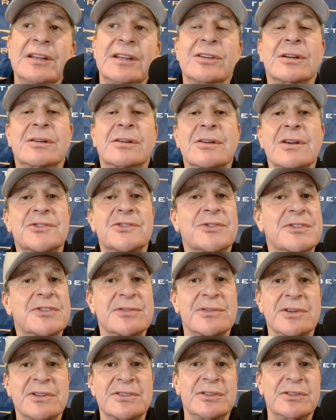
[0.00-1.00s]
In your grocery
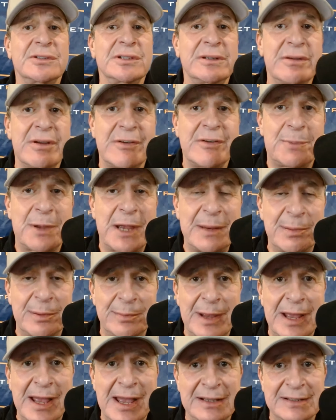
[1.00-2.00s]
stores, you don't even have paper
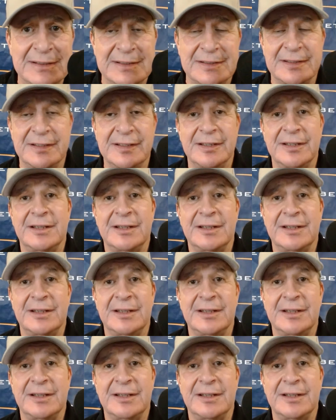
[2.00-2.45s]
bags?